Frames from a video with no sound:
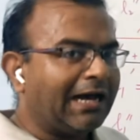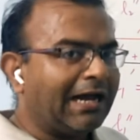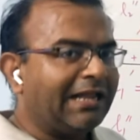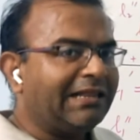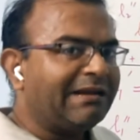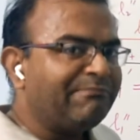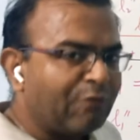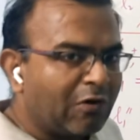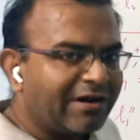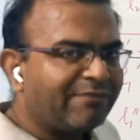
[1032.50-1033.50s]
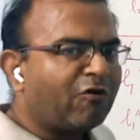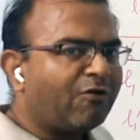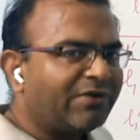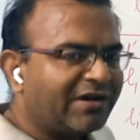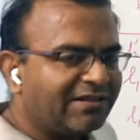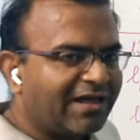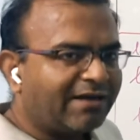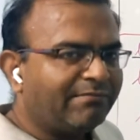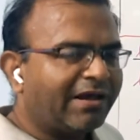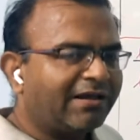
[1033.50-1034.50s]
another important property
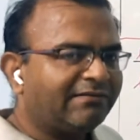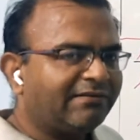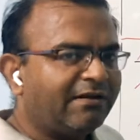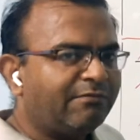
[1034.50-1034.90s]
that Michelson